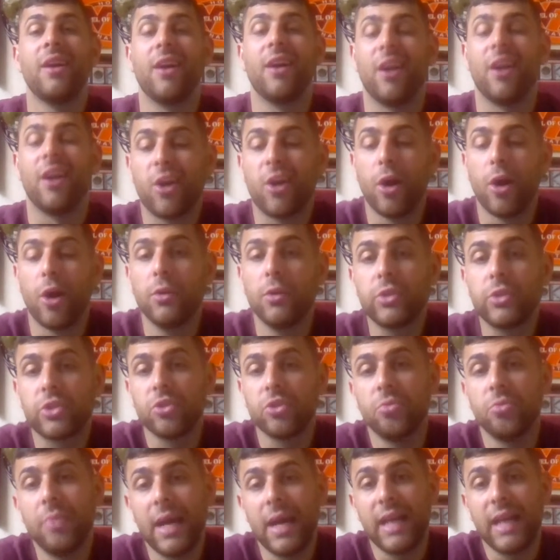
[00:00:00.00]
A
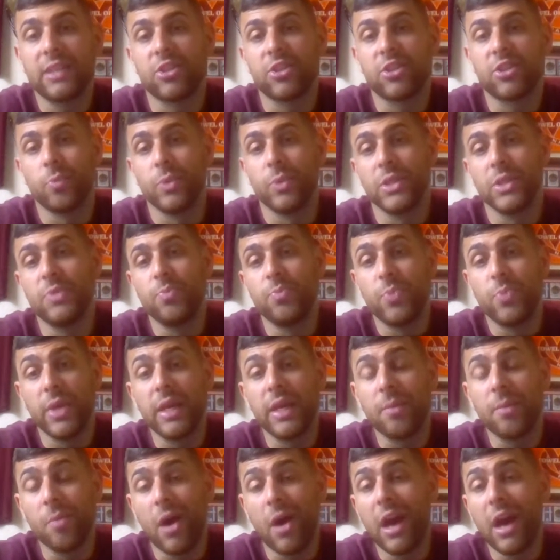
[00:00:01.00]
coastal matchup. It's big.